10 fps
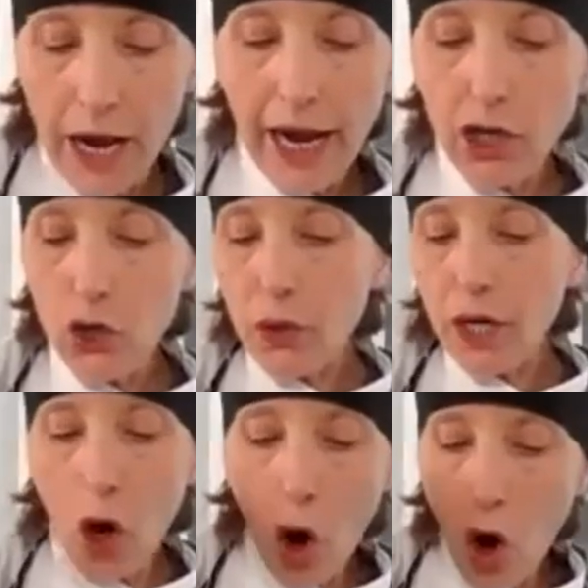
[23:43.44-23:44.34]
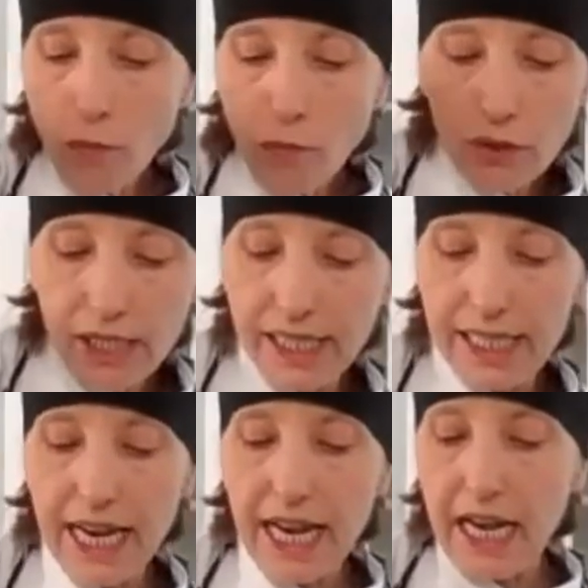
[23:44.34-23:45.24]
and you can almost
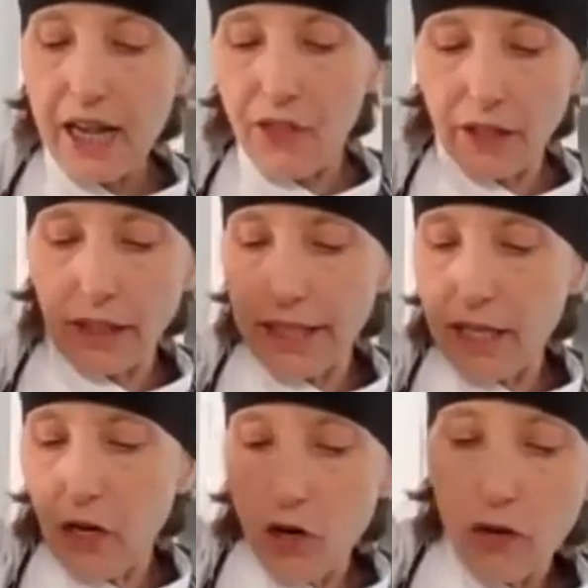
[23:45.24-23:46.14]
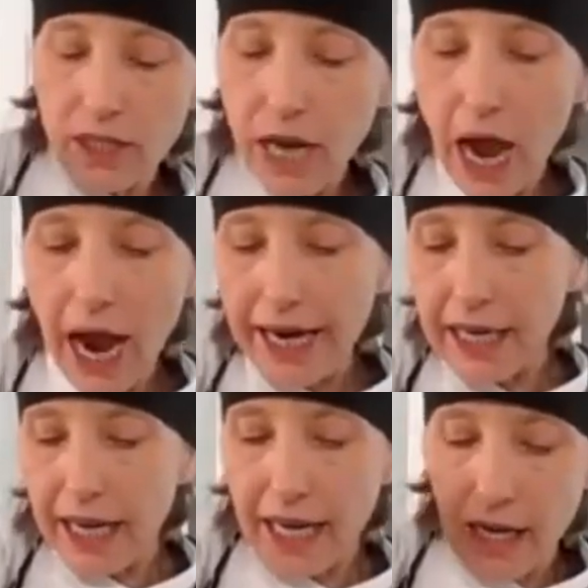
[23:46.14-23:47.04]
see the little
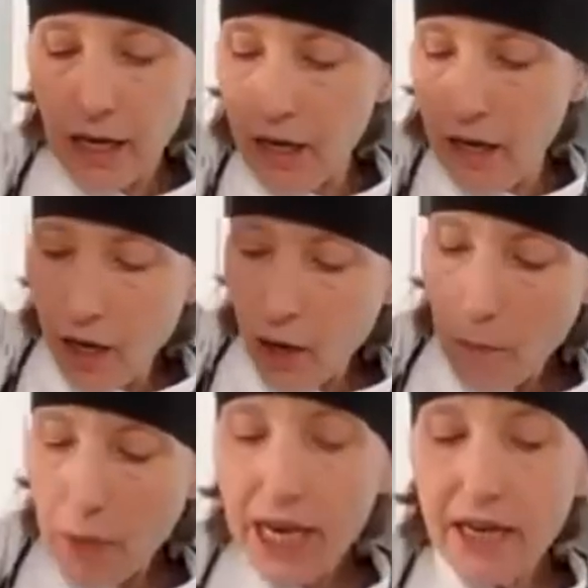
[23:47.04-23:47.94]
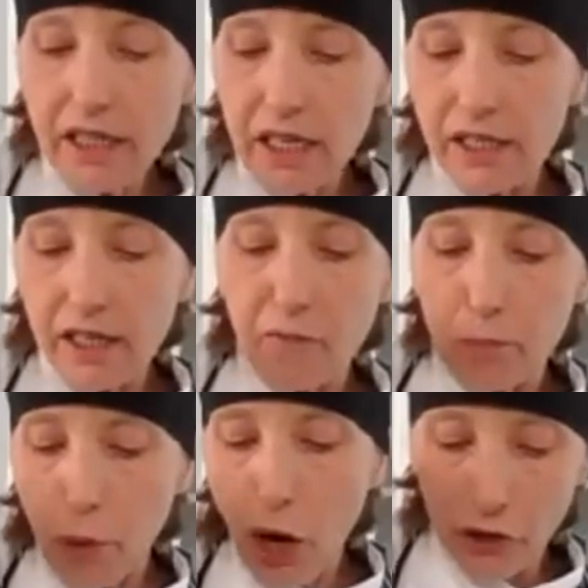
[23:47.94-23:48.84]
tiny pieces
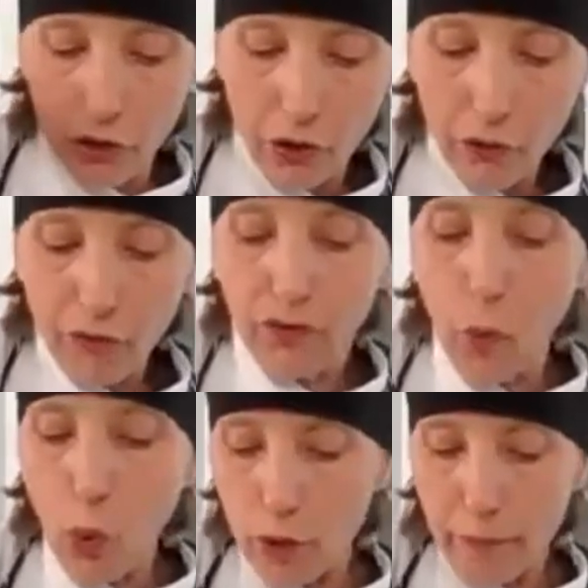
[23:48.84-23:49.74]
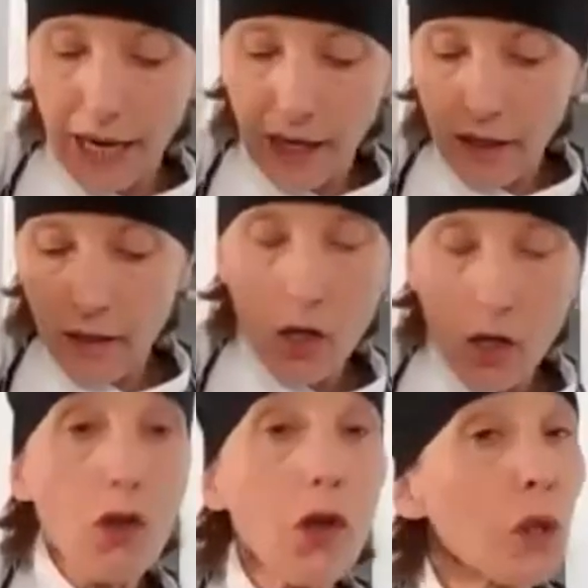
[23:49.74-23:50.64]
of butter forming.
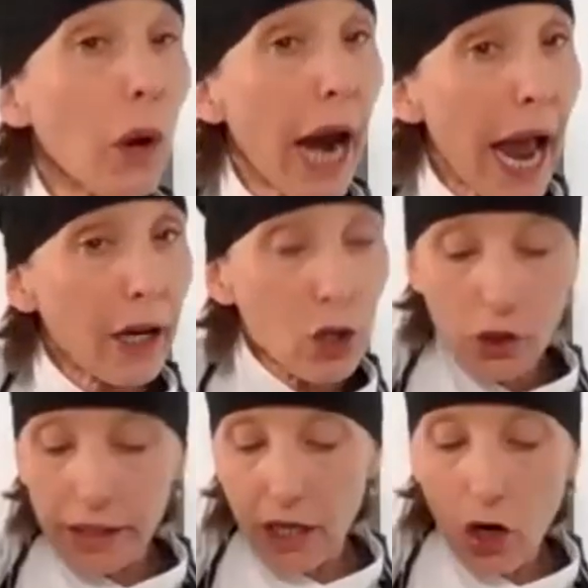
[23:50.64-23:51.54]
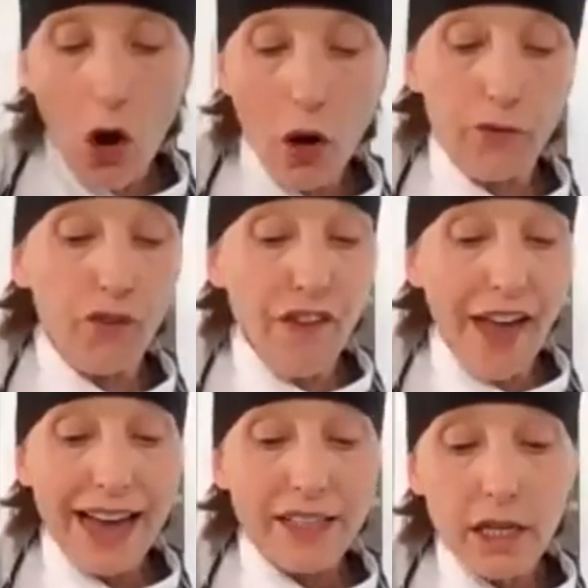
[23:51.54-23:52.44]
Those are actually called
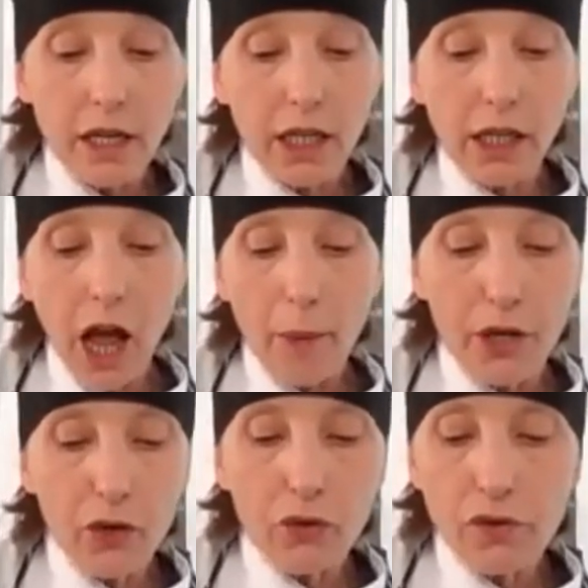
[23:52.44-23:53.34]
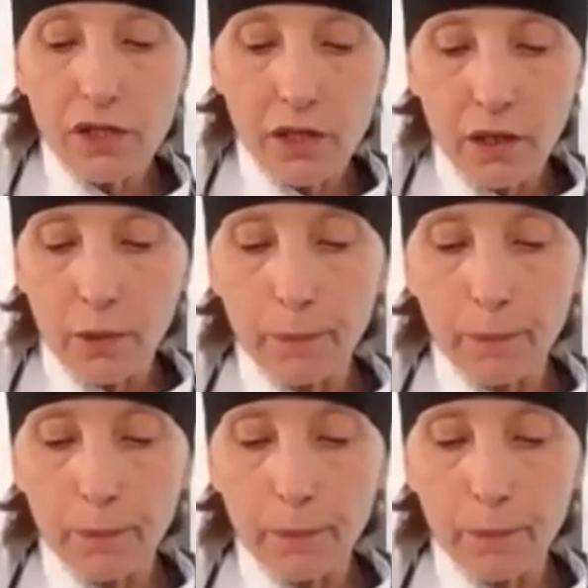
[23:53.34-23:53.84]
fat globules,